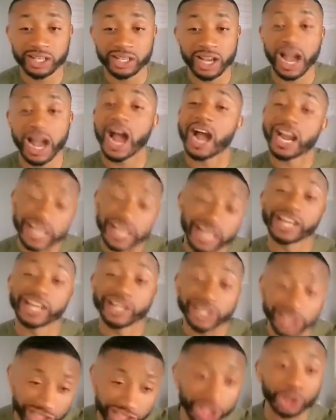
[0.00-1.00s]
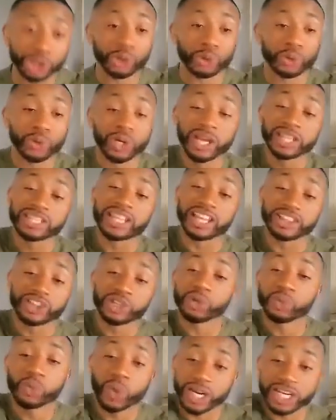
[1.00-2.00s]
I guarantee you that
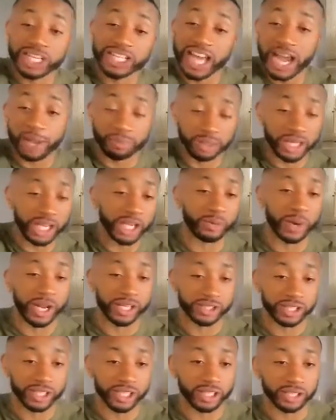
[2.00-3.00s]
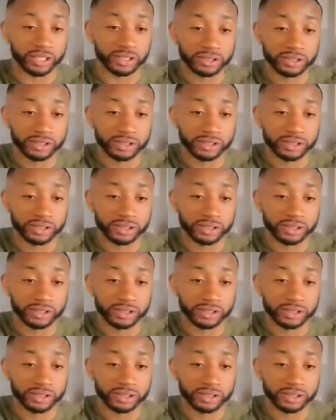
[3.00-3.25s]
they're running that play right there.